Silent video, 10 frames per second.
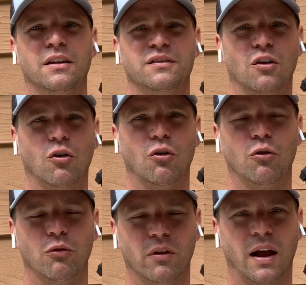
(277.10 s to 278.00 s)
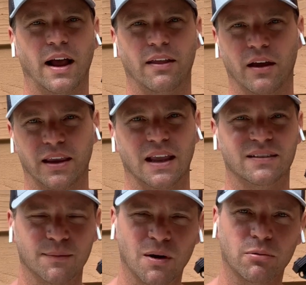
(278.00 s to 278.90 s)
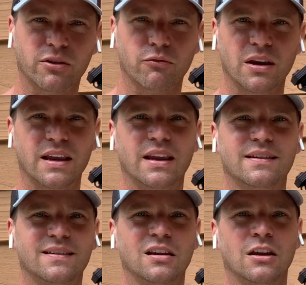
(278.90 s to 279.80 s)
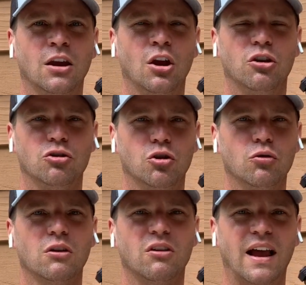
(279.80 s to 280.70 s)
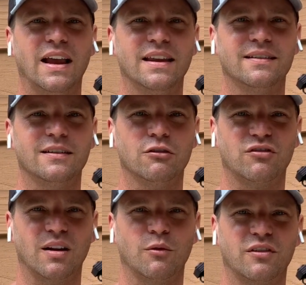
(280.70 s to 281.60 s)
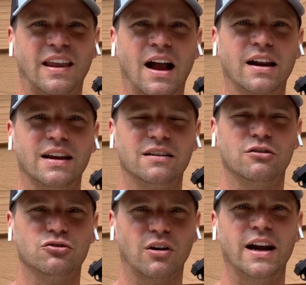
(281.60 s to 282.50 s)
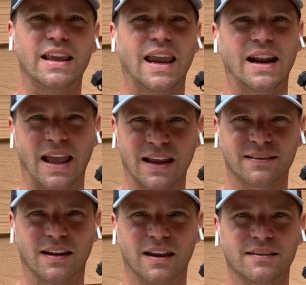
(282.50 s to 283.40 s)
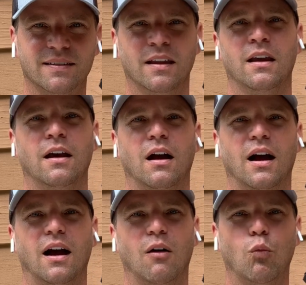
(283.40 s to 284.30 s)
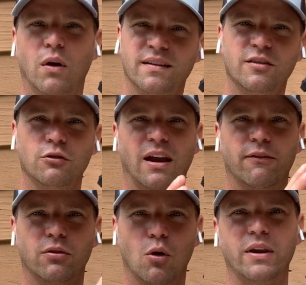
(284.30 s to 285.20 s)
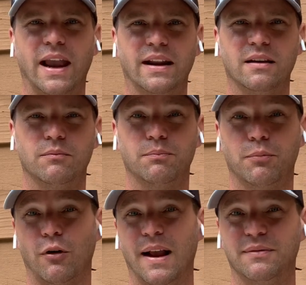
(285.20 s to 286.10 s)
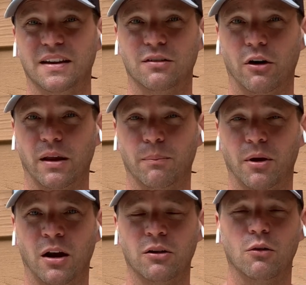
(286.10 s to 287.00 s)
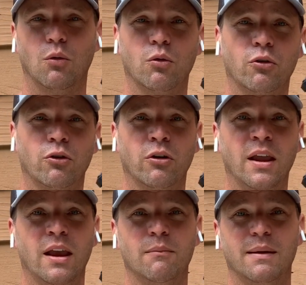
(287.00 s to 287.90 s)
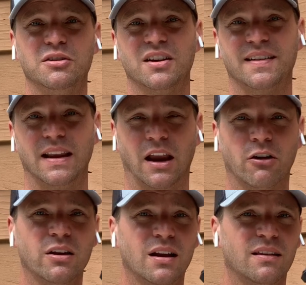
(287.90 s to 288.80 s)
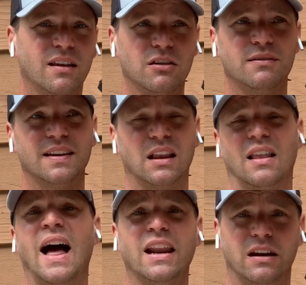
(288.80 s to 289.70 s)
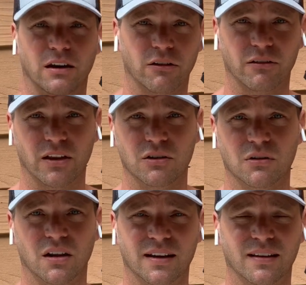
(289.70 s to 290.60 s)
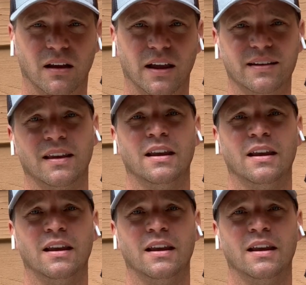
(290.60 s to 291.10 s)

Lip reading: So again, tip number 3 is to utilize your summer scouting to try to gain access once you have located perhaps a target buck, or maybe just an area that you see a lot of deer that you would like to hunt.